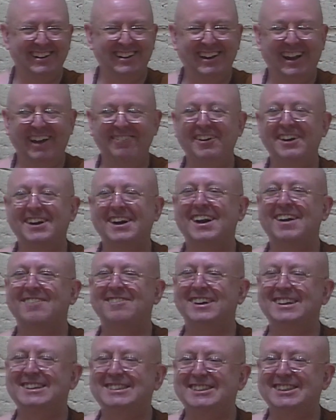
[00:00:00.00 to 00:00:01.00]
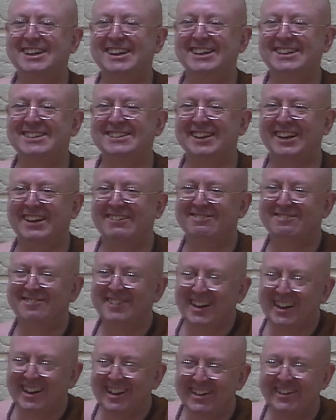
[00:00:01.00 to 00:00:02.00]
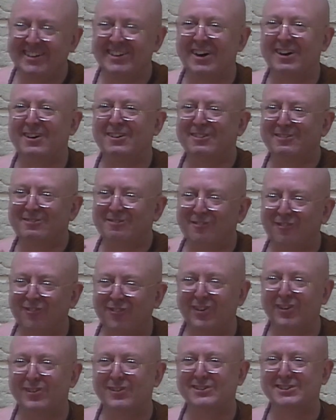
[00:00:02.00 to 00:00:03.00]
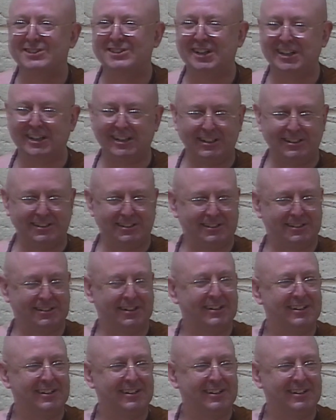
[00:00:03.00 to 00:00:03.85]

If you're going to be cheesy, really go full cheese.